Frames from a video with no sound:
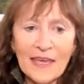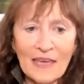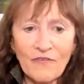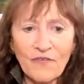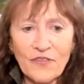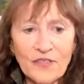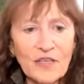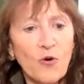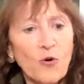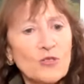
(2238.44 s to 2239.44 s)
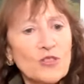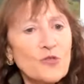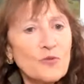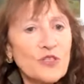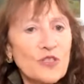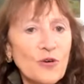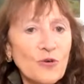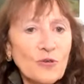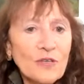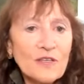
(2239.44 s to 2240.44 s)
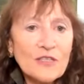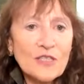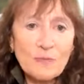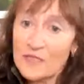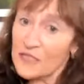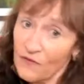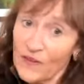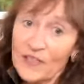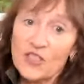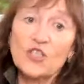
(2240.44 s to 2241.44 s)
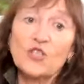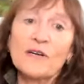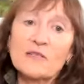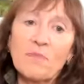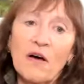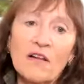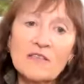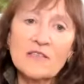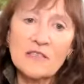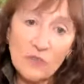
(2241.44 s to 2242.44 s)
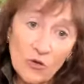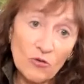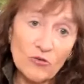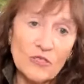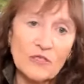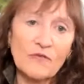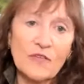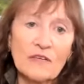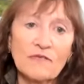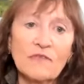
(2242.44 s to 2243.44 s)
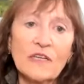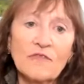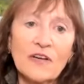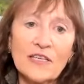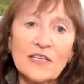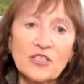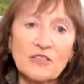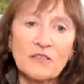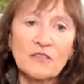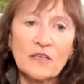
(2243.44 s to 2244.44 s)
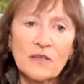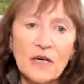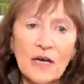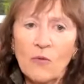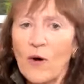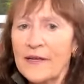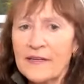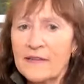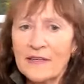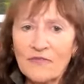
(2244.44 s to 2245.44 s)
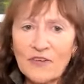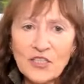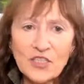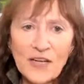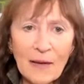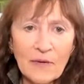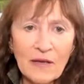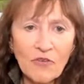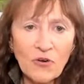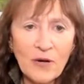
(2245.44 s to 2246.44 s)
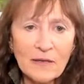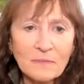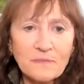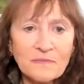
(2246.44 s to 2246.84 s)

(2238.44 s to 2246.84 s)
if the causes were so specific to US policy, causes of the inflation, uh, why did the inflation happen everywhere?